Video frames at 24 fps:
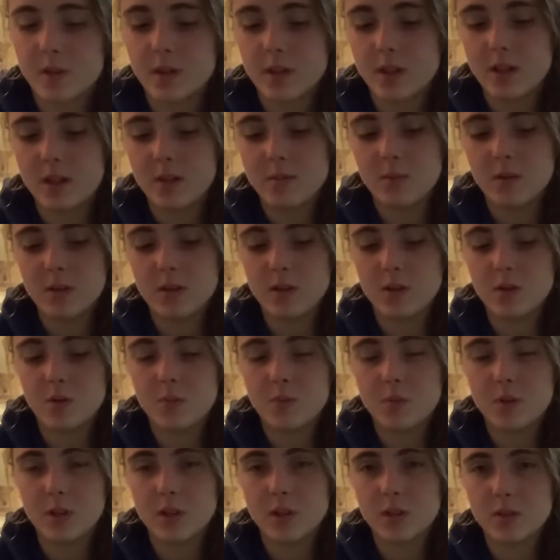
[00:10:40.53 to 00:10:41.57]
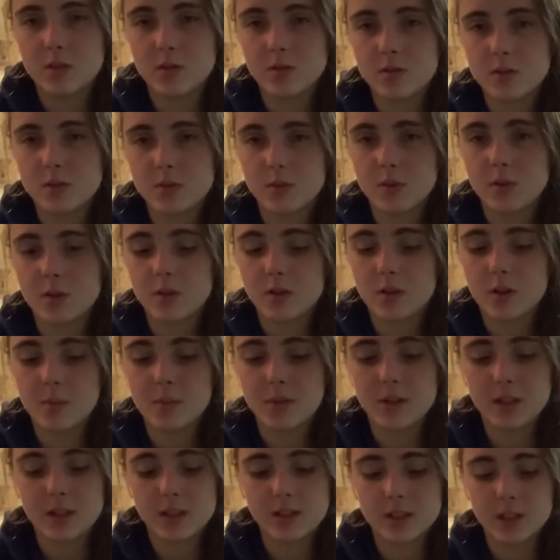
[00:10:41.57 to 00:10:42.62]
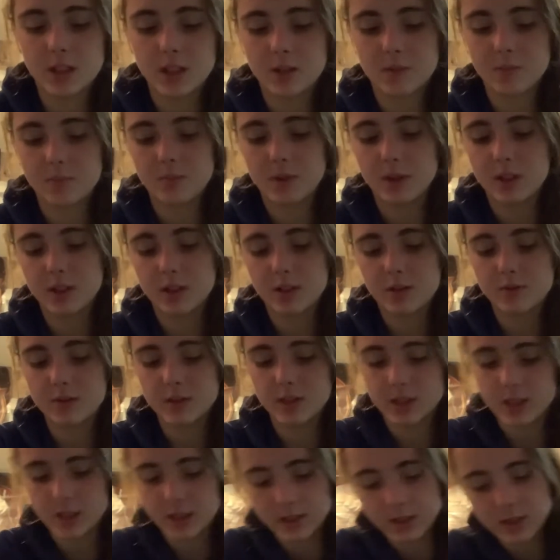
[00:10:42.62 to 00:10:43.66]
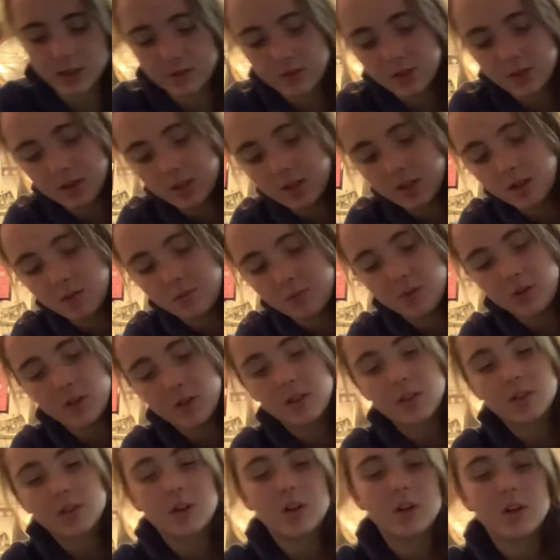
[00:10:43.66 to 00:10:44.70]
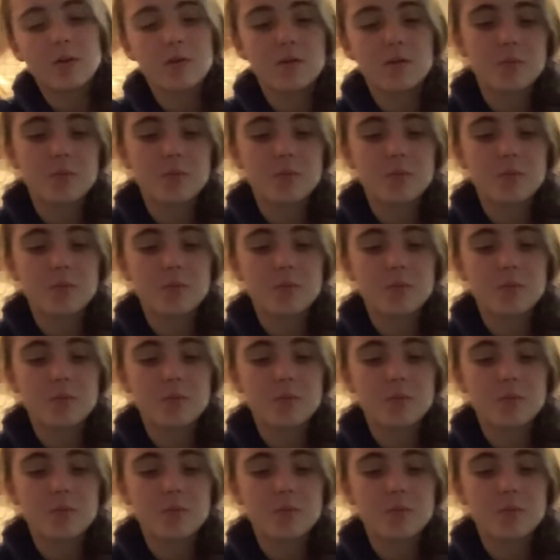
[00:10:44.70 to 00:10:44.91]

I make the opening too small. I mean, it's like big enough to get stuff in there, but it's hard with